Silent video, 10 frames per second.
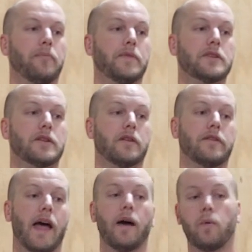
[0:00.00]
So
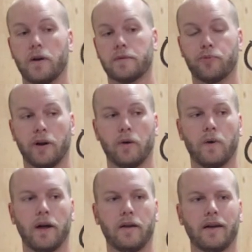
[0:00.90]
that worked pretty
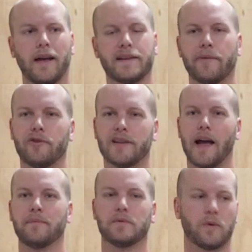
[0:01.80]
well, except for
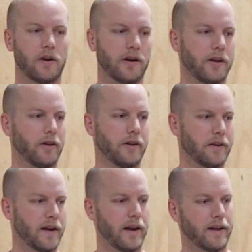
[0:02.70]
times where
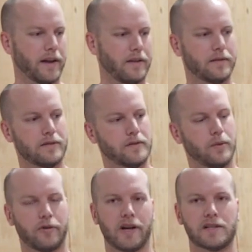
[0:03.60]
you kind of get too
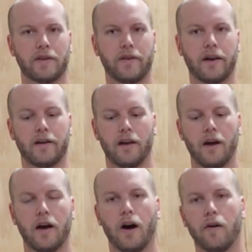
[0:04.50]
aggressive and
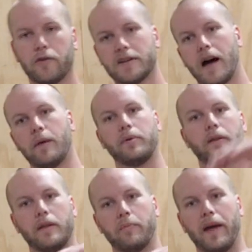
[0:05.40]

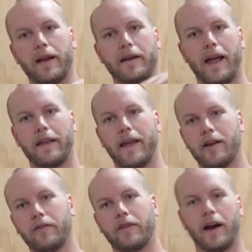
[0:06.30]
overtop the bin, and now
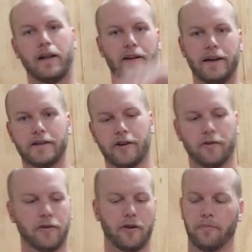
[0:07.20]
you've kind of leaked
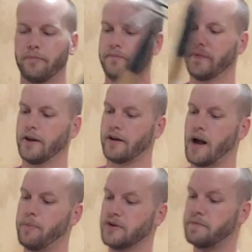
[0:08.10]
your
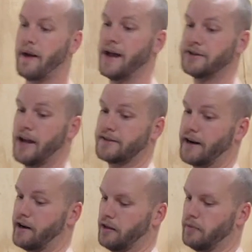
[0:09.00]
compost batch
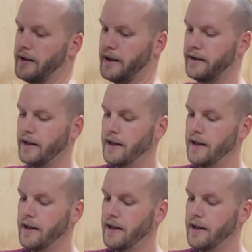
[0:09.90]
outside into the bin.